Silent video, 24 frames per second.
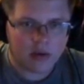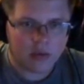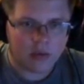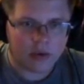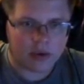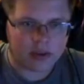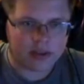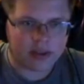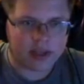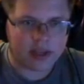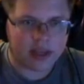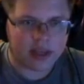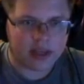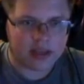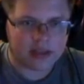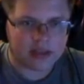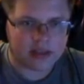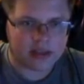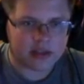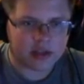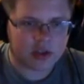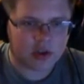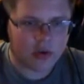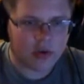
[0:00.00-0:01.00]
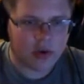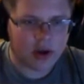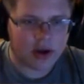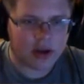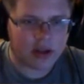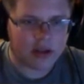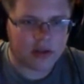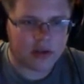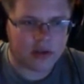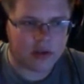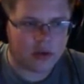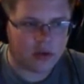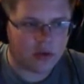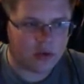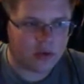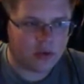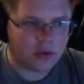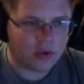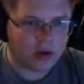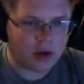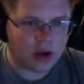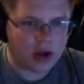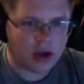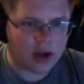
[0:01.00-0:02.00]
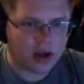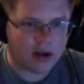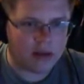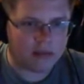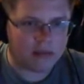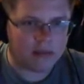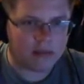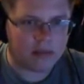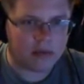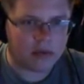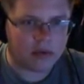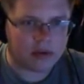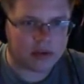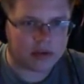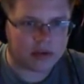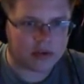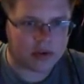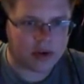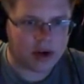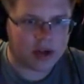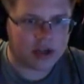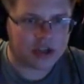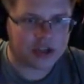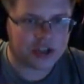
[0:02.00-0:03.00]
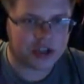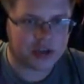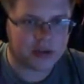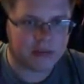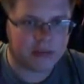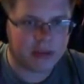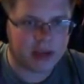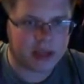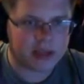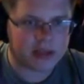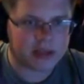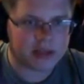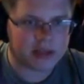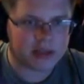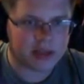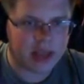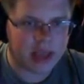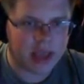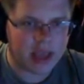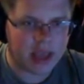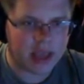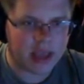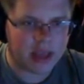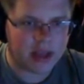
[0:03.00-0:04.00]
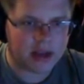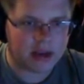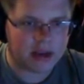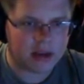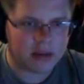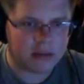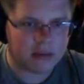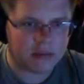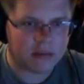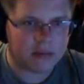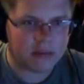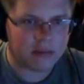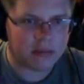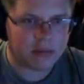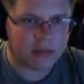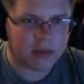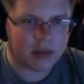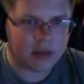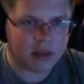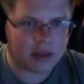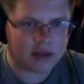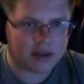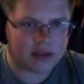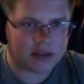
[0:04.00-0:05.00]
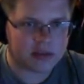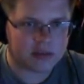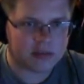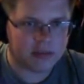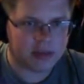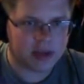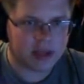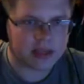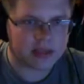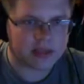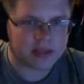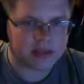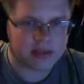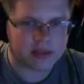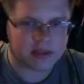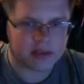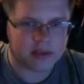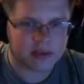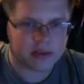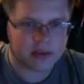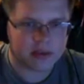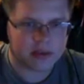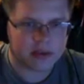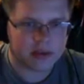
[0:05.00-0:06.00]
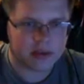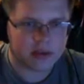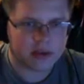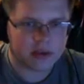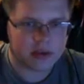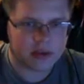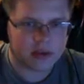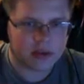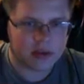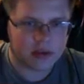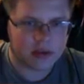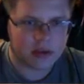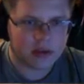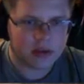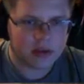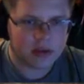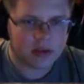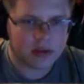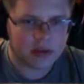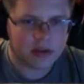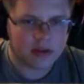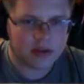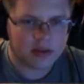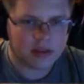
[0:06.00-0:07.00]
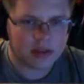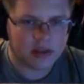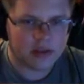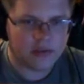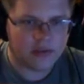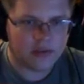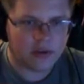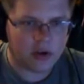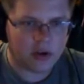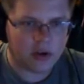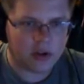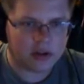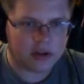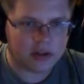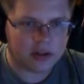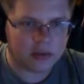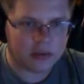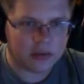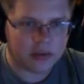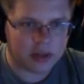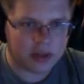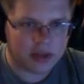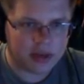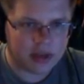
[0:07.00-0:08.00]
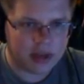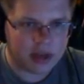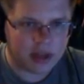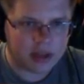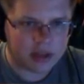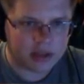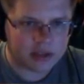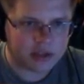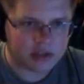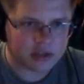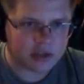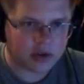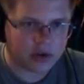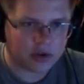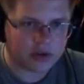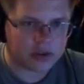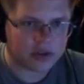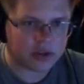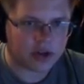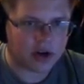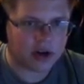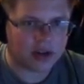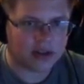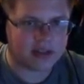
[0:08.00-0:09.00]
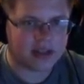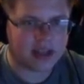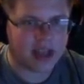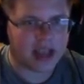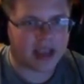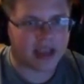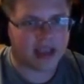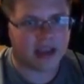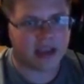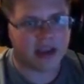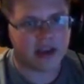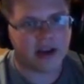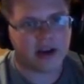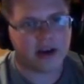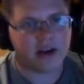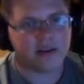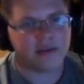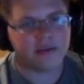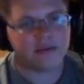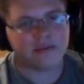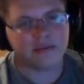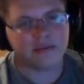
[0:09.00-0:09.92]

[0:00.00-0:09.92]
With Tiz, let's go ahead and do um, Resurrection Mist and this Mist. Default. Oh, the Dia. Let's just go start attacking here.